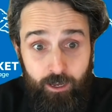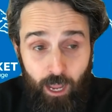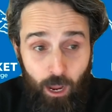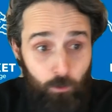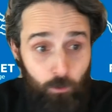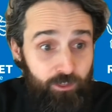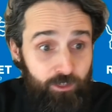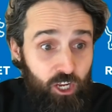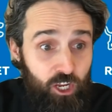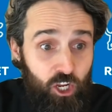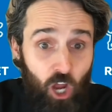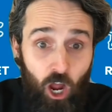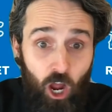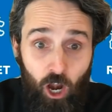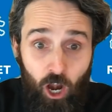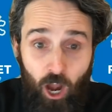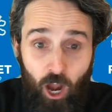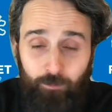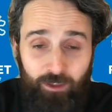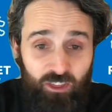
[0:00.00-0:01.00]
And when the
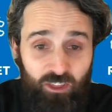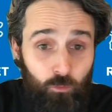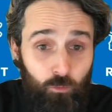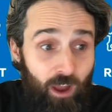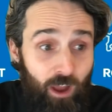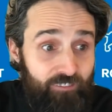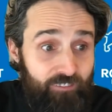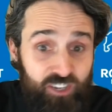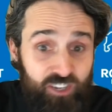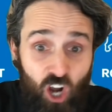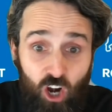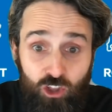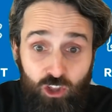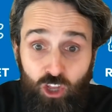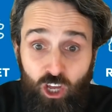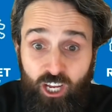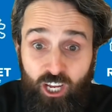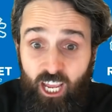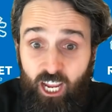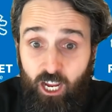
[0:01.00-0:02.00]
refs aren't
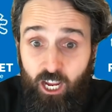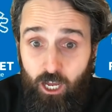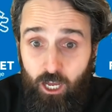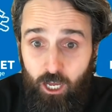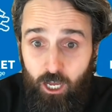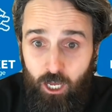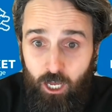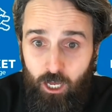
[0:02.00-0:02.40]
looking,